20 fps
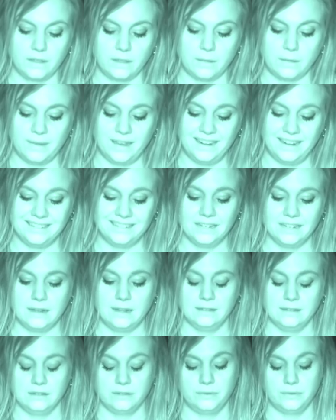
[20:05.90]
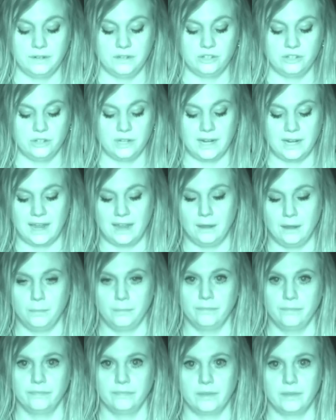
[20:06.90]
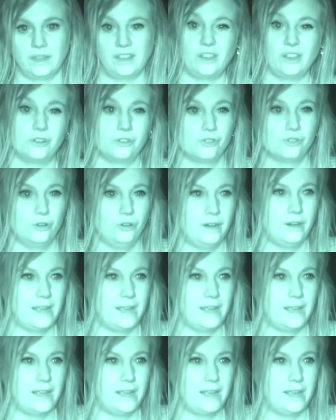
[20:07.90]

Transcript: I mean, I did ask, what is your name? I got two